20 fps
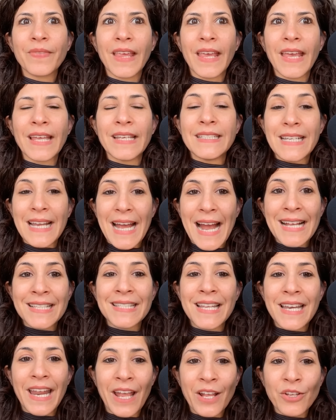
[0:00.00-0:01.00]
And as
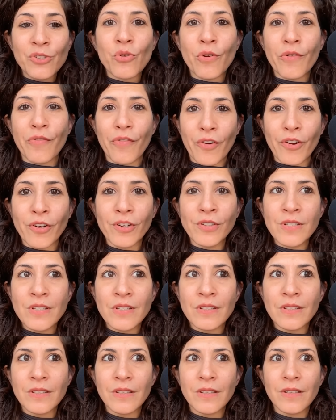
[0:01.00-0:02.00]
an
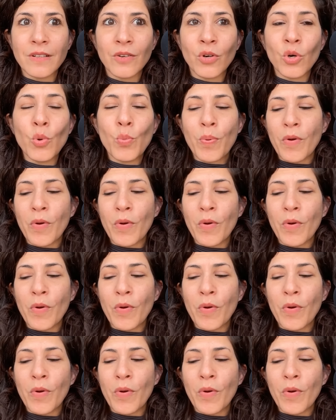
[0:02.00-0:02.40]
introvert who